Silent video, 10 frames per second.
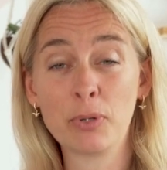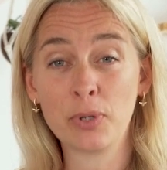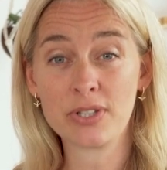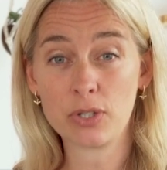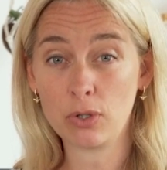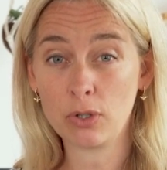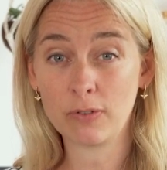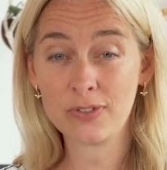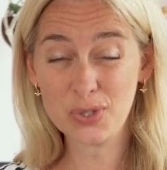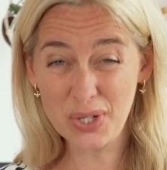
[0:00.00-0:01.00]
point
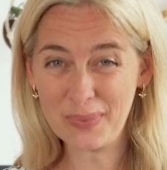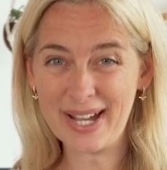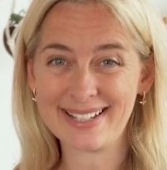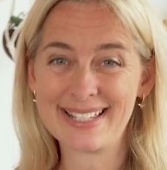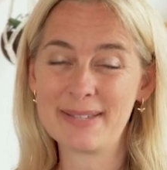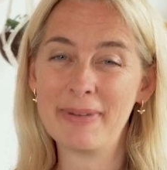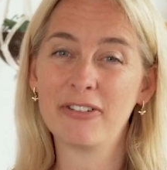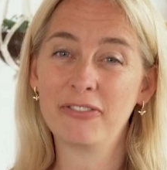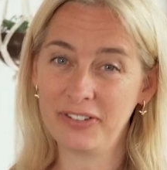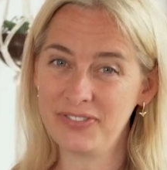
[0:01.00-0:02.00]
of soy wax is
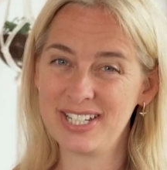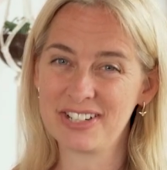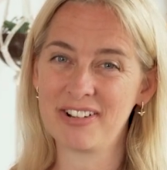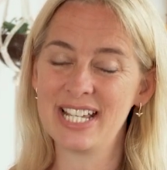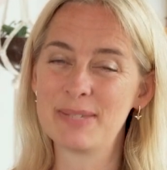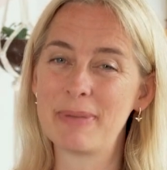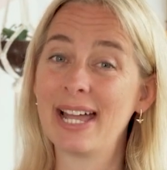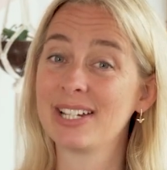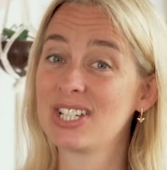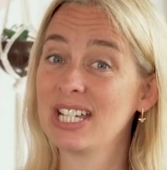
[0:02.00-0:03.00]
about 50 degrees, but
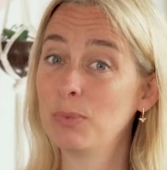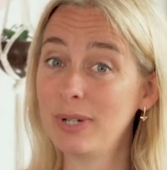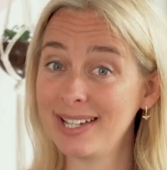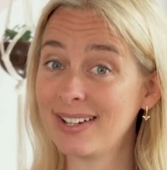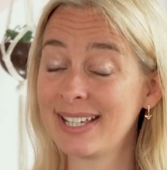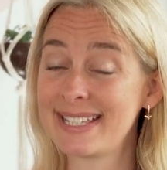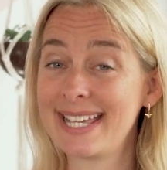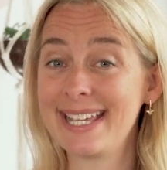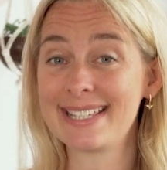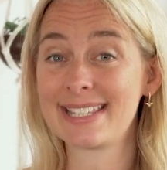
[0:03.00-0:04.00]
actually we're going
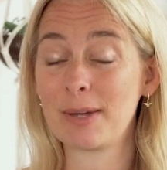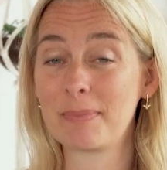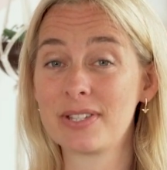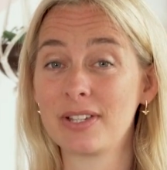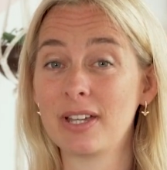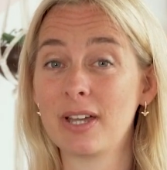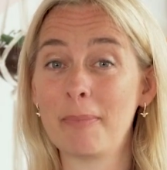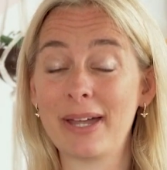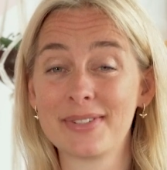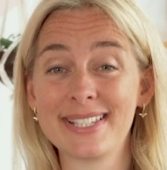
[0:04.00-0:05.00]
to heat it up to
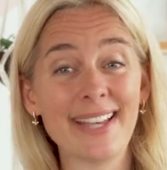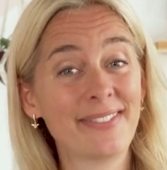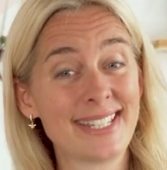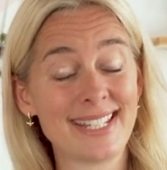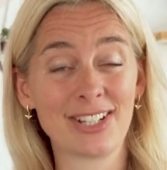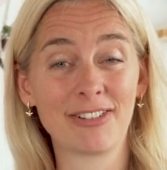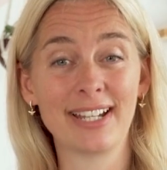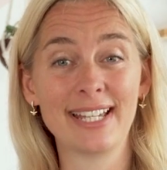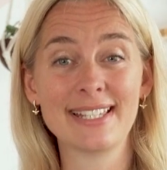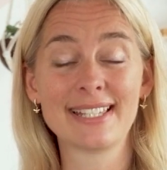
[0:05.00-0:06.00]
about 70
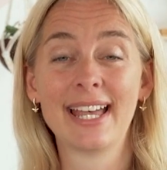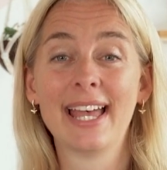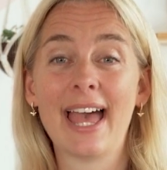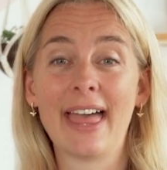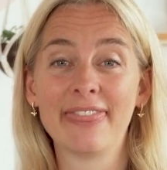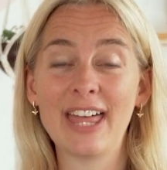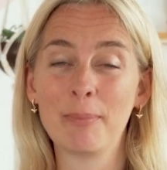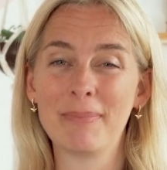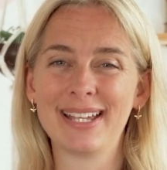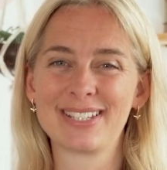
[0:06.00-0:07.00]
degrees, and
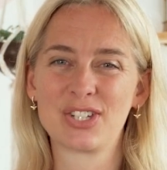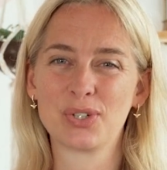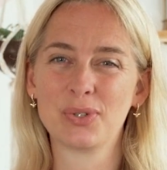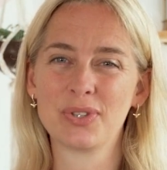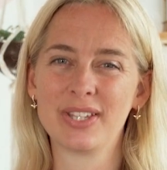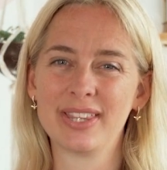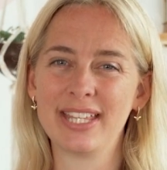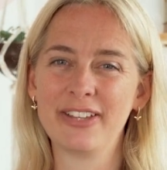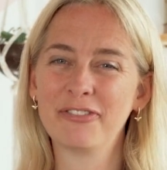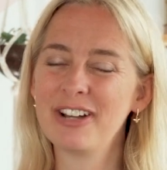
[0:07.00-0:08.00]
that makes sure that
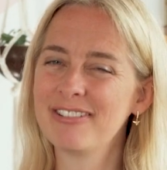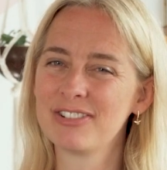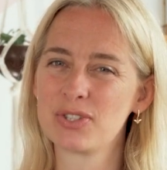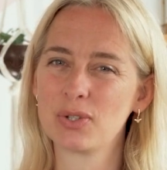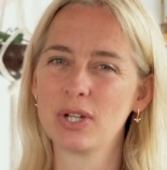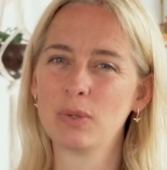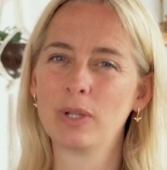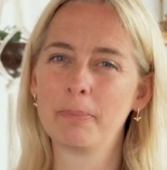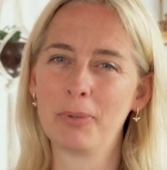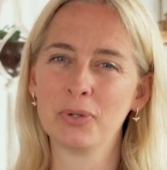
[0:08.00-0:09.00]
the fragrance oil
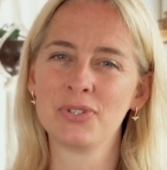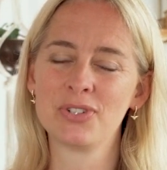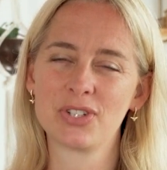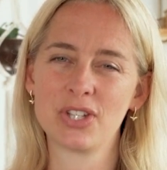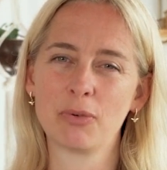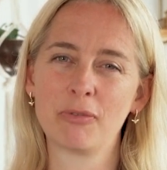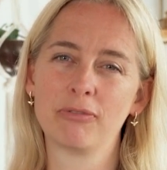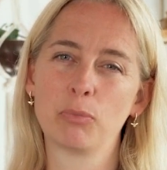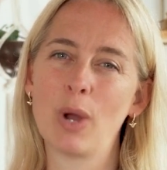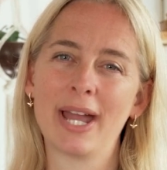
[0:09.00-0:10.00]
will bond to the
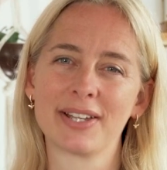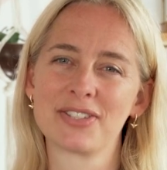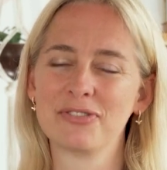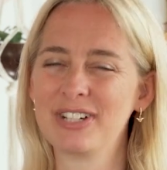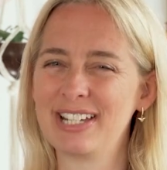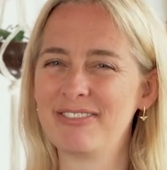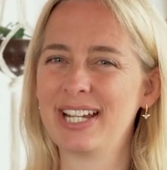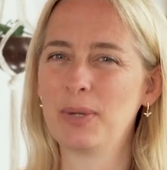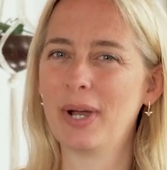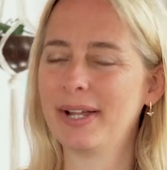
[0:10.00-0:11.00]
wax really,
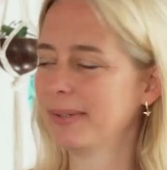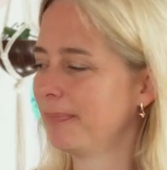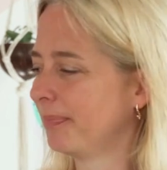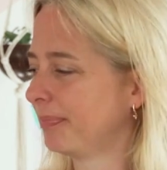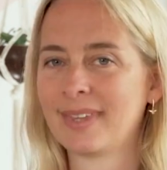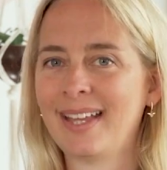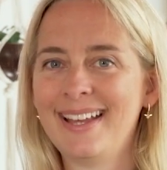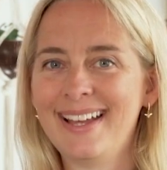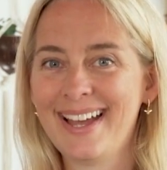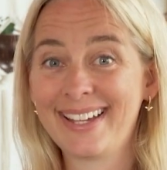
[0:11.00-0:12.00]
really well.
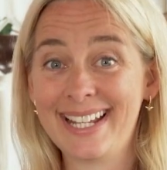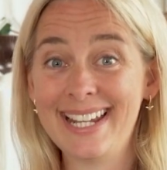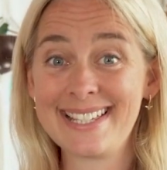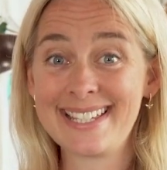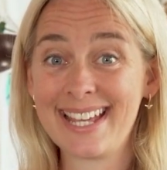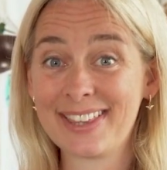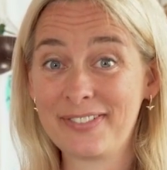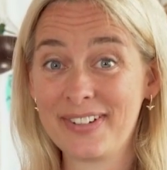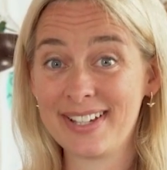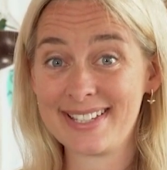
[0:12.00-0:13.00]
Okay, let's take the
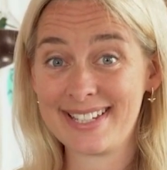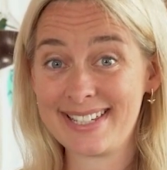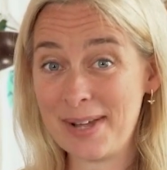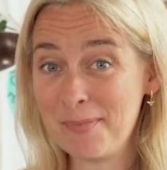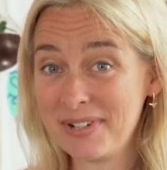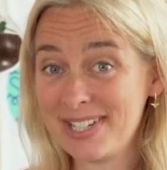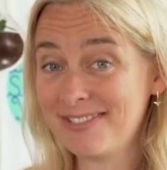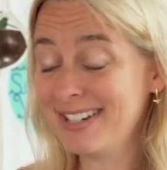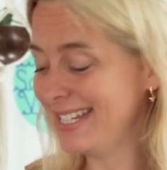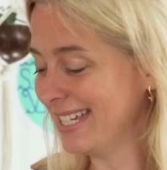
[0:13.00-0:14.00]
first
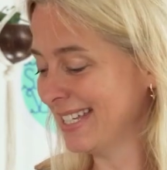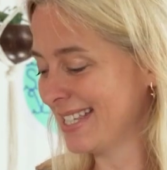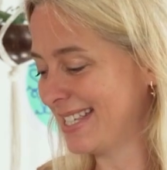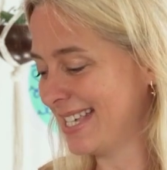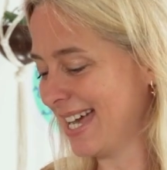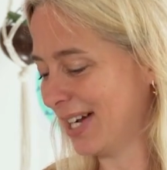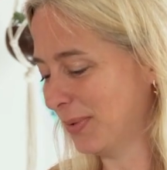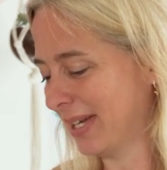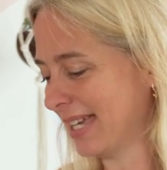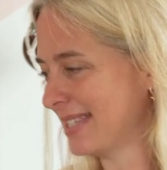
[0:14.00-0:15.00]
temperature reading and see how
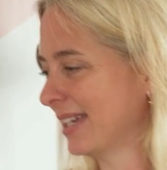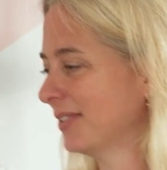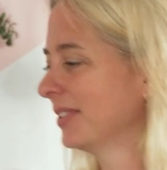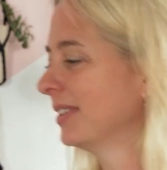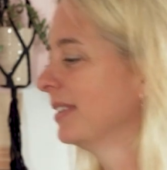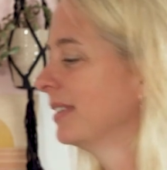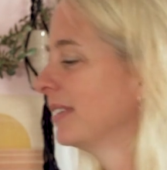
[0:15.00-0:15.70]
we're getting on.